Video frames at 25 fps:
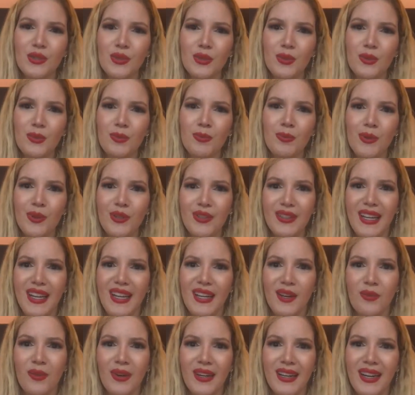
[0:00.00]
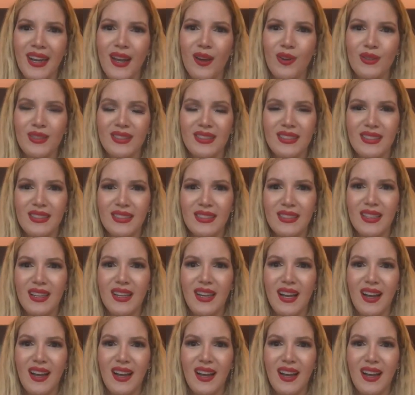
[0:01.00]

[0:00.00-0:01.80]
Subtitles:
to put anyone else